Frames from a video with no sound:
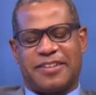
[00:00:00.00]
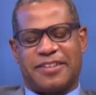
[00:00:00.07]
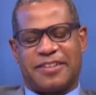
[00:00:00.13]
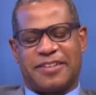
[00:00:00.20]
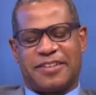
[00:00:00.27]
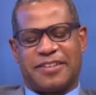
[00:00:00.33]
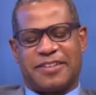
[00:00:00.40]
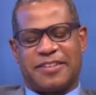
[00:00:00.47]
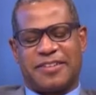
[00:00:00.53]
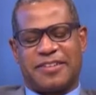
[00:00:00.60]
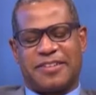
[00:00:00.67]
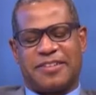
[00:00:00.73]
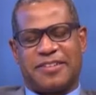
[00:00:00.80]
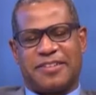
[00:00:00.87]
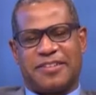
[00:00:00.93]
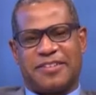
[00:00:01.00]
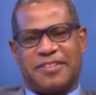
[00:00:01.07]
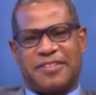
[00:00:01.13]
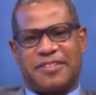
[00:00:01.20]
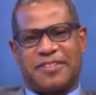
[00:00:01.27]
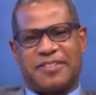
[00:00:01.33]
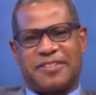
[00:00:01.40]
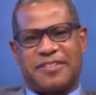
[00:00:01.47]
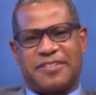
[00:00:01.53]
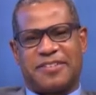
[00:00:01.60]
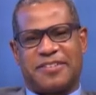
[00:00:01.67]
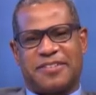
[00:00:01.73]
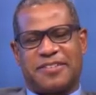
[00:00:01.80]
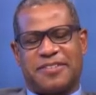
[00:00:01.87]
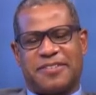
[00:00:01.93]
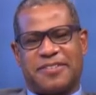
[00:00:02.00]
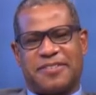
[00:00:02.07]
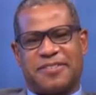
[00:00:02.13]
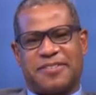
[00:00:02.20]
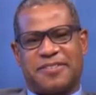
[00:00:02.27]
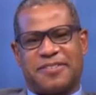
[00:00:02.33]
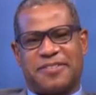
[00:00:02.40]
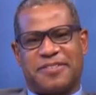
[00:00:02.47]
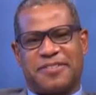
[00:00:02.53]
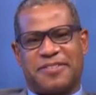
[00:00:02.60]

No words are spoken by the person on screen.